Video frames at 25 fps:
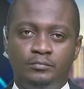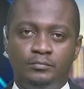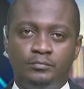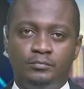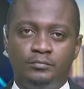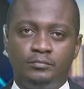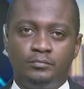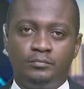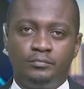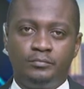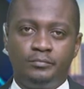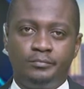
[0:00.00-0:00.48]

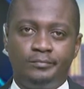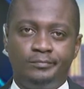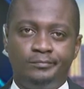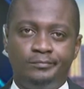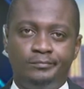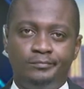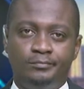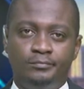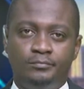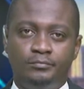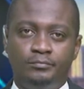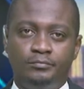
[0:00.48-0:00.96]

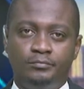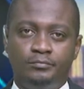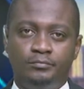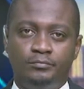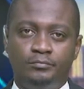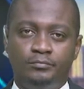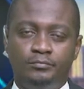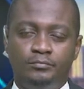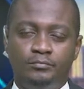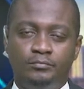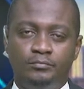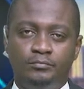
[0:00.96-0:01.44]

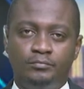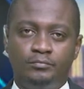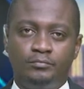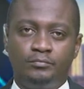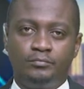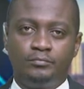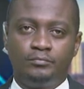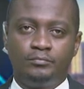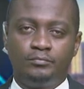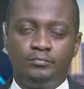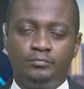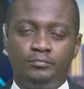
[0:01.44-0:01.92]

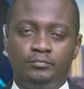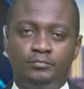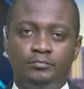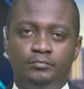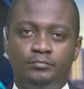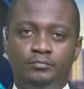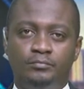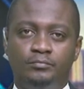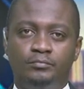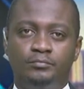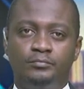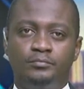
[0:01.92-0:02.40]

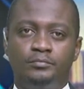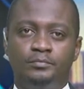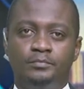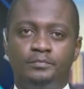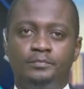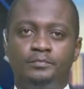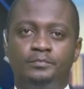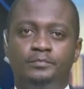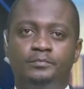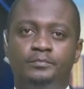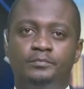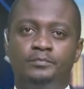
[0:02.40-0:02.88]

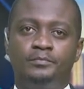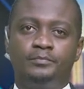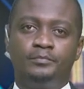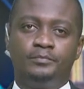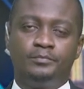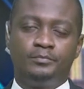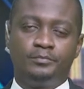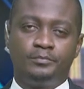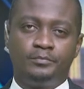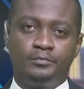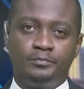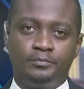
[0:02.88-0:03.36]

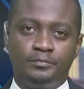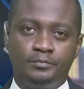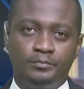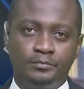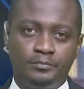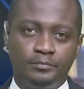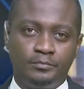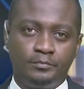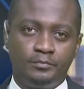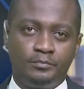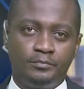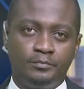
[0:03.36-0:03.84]

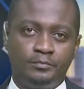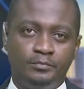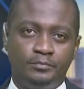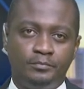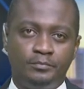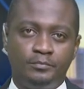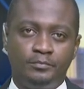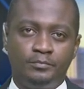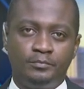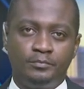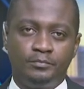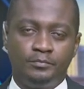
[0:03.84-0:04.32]

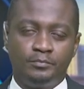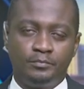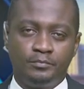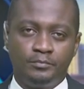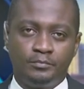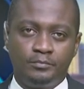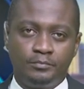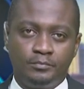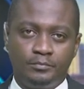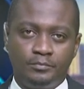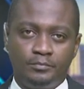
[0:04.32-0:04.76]
No words are spoken by the person on screen.